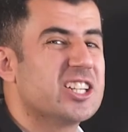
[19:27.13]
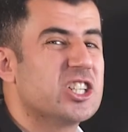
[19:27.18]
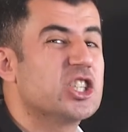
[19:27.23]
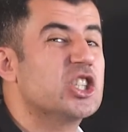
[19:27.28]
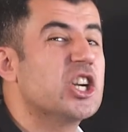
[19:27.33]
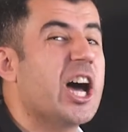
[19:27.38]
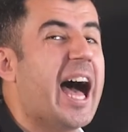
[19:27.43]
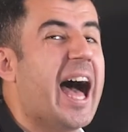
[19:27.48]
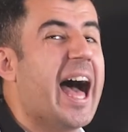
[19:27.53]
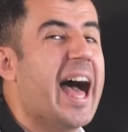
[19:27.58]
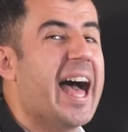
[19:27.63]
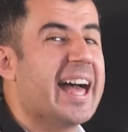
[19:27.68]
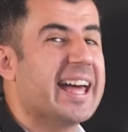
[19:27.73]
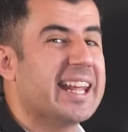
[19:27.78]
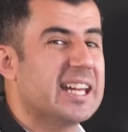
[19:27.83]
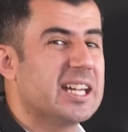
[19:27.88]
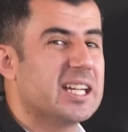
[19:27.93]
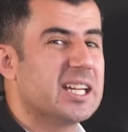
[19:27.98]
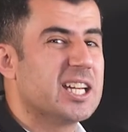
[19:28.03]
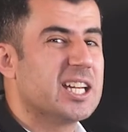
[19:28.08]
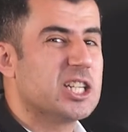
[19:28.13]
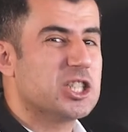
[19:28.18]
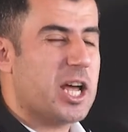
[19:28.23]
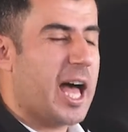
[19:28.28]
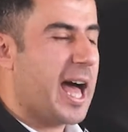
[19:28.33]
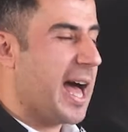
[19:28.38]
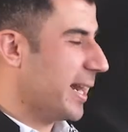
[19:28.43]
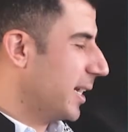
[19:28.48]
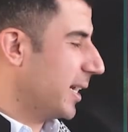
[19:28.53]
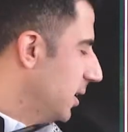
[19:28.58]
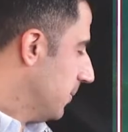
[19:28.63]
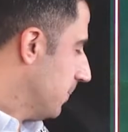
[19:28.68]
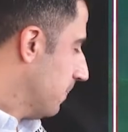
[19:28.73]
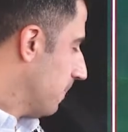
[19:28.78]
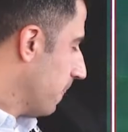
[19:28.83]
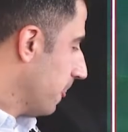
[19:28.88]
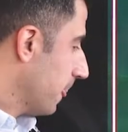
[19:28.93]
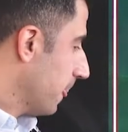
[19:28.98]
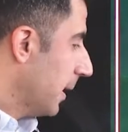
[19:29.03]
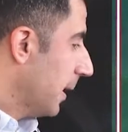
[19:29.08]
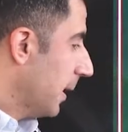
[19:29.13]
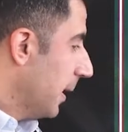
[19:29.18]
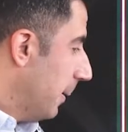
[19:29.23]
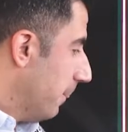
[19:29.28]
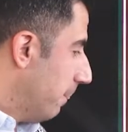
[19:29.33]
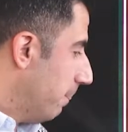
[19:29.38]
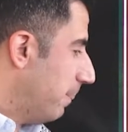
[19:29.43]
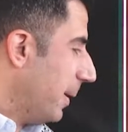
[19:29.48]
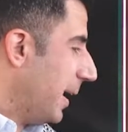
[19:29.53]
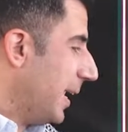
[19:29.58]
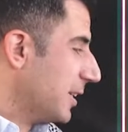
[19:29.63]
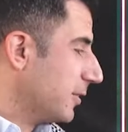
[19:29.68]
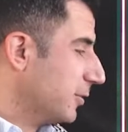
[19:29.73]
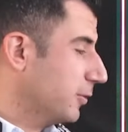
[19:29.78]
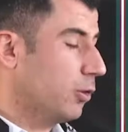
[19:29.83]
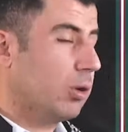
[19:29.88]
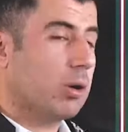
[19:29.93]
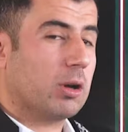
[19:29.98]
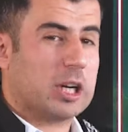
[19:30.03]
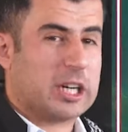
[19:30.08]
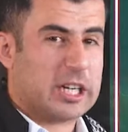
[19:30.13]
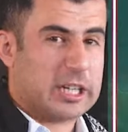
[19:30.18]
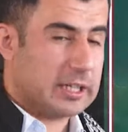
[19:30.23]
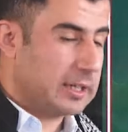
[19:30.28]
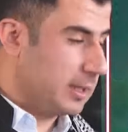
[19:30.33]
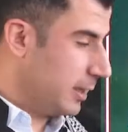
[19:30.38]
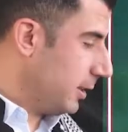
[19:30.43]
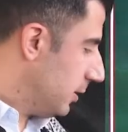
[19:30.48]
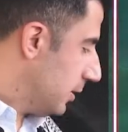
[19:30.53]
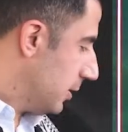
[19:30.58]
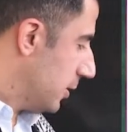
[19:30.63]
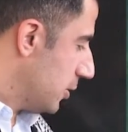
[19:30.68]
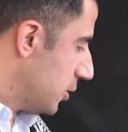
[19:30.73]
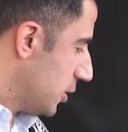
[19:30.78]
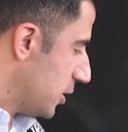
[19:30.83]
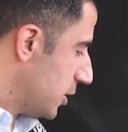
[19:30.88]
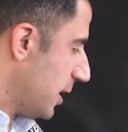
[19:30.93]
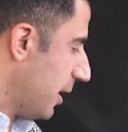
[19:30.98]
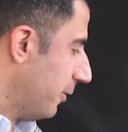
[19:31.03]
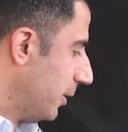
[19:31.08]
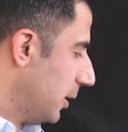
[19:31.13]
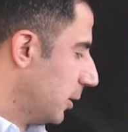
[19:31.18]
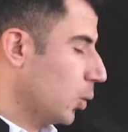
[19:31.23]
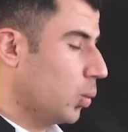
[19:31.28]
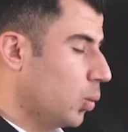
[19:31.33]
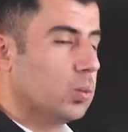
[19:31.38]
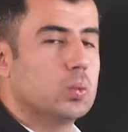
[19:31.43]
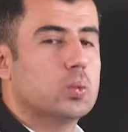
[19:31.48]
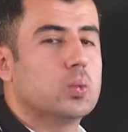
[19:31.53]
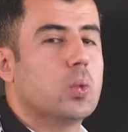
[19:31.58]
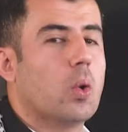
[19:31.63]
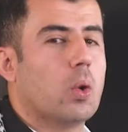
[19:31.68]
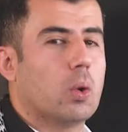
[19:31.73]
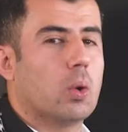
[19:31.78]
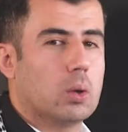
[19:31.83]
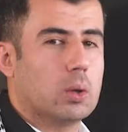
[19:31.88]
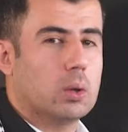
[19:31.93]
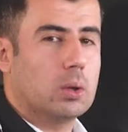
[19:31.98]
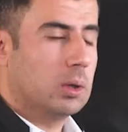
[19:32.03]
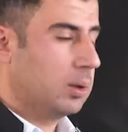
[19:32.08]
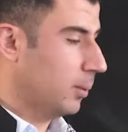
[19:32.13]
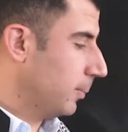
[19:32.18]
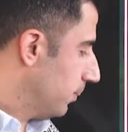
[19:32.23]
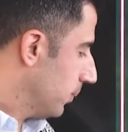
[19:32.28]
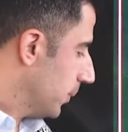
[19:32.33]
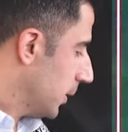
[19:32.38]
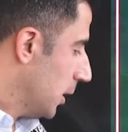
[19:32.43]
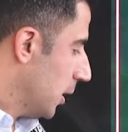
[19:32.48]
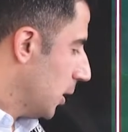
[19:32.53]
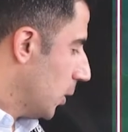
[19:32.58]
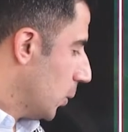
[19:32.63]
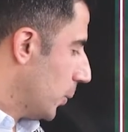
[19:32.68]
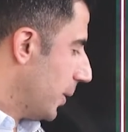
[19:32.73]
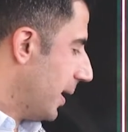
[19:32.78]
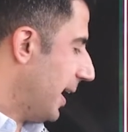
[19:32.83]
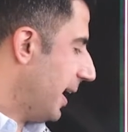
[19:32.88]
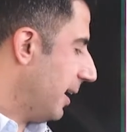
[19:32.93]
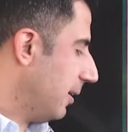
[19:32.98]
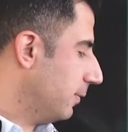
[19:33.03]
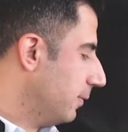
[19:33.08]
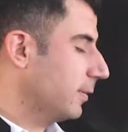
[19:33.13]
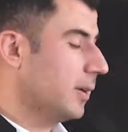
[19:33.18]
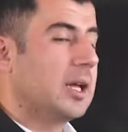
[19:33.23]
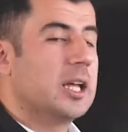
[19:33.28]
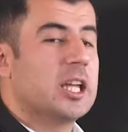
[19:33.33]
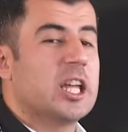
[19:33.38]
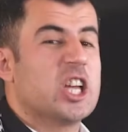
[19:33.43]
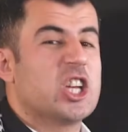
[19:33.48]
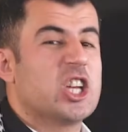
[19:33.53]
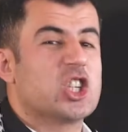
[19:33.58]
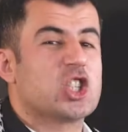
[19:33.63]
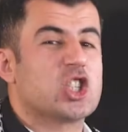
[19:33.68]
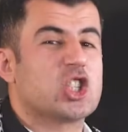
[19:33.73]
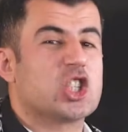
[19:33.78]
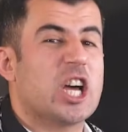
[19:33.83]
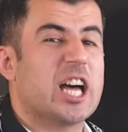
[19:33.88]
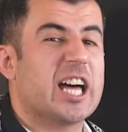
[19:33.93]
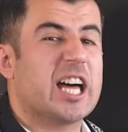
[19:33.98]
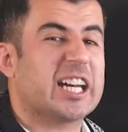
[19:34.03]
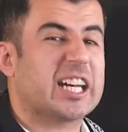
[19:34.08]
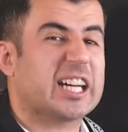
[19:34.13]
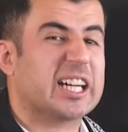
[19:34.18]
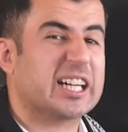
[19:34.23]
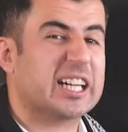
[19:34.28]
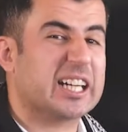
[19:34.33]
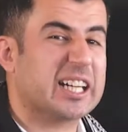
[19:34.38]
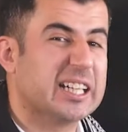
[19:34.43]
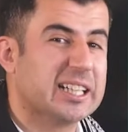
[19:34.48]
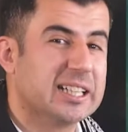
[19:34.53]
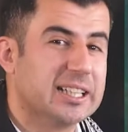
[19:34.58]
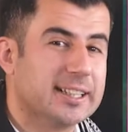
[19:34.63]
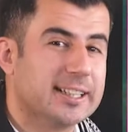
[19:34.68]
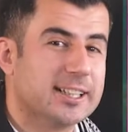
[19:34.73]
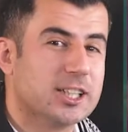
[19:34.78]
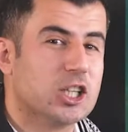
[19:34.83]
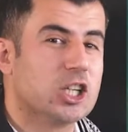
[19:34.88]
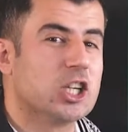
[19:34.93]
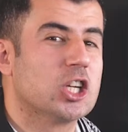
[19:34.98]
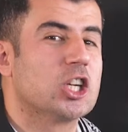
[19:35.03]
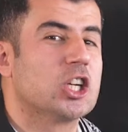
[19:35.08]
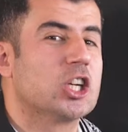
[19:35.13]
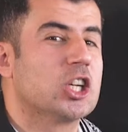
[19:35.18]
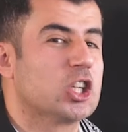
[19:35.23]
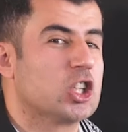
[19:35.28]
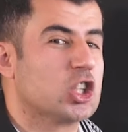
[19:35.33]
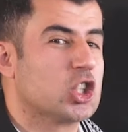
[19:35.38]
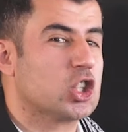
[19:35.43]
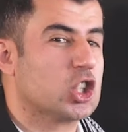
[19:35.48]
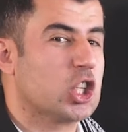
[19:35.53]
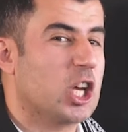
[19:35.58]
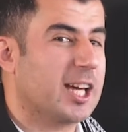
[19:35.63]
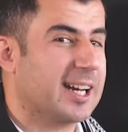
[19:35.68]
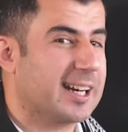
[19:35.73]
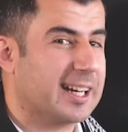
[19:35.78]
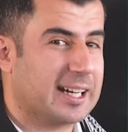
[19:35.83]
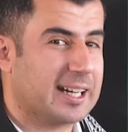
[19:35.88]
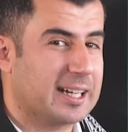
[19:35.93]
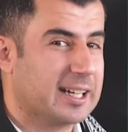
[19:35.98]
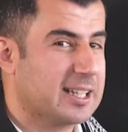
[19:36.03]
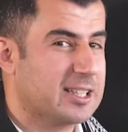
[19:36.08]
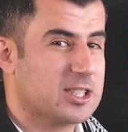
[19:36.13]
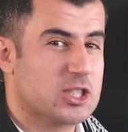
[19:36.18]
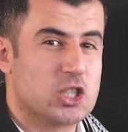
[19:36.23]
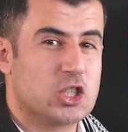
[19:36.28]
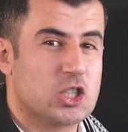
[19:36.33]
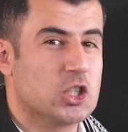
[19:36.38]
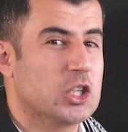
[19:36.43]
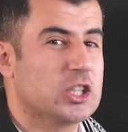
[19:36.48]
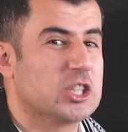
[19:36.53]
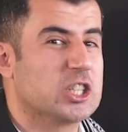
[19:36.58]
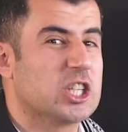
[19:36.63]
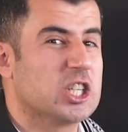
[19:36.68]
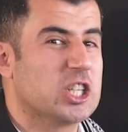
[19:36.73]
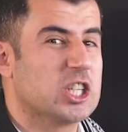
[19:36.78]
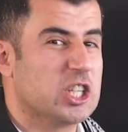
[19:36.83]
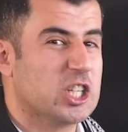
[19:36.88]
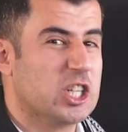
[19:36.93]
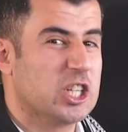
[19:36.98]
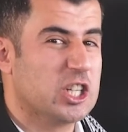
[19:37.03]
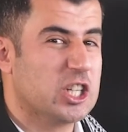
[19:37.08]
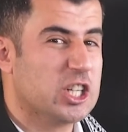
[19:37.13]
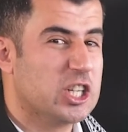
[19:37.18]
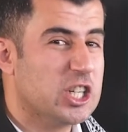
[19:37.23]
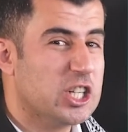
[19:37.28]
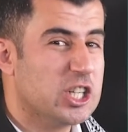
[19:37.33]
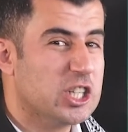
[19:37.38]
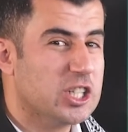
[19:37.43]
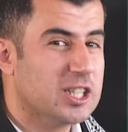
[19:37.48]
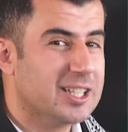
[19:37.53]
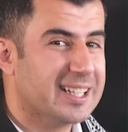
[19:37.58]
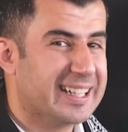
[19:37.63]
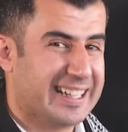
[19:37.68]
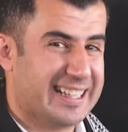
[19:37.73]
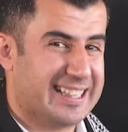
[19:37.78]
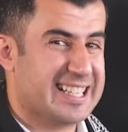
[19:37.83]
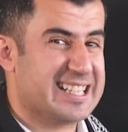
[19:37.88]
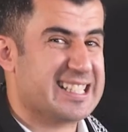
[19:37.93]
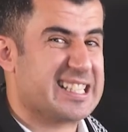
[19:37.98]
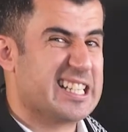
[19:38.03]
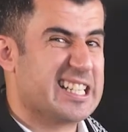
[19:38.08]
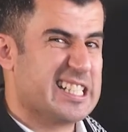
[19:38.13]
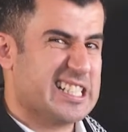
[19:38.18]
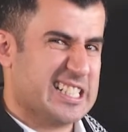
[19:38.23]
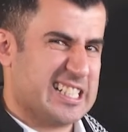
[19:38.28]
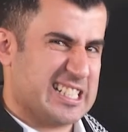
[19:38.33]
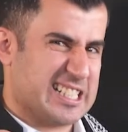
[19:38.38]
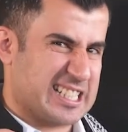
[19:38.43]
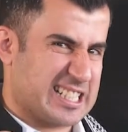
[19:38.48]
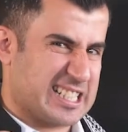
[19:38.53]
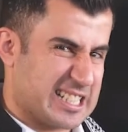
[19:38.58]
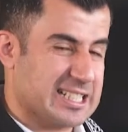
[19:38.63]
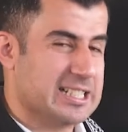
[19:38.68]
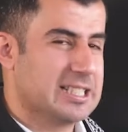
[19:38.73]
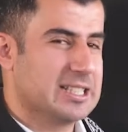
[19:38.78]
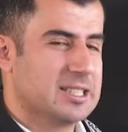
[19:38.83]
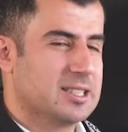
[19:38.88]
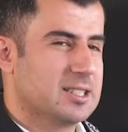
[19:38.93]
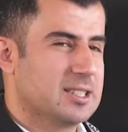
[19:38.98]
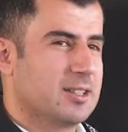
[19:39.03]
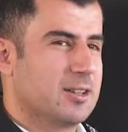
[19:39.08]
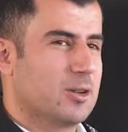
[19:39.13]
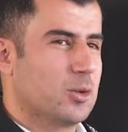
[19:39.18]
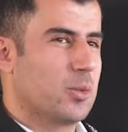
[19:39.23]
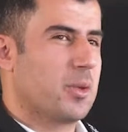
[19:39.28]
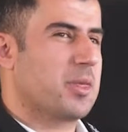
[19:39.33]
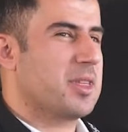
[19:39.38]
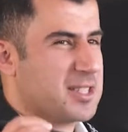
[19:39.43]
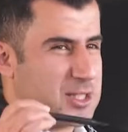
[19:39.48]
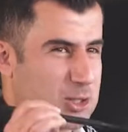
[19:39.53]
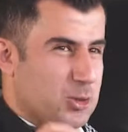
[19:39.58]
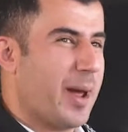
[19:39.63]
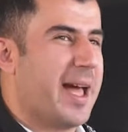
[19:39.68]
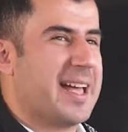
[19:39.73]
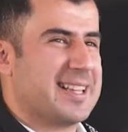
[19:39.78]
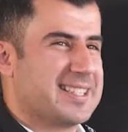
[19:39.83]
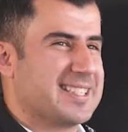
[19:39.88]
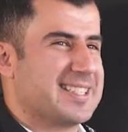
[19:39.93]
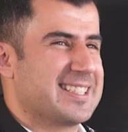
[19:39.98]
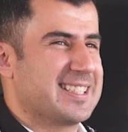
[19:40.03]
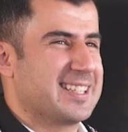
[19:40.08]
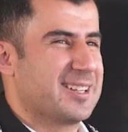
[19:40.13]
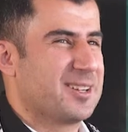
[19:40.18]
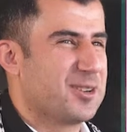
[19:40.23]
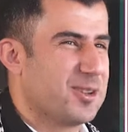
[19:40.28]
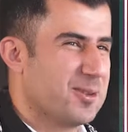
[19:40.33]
Shar. But for r, just have a look. War, we have shar. Shar. It's not r. It is r. With a stress.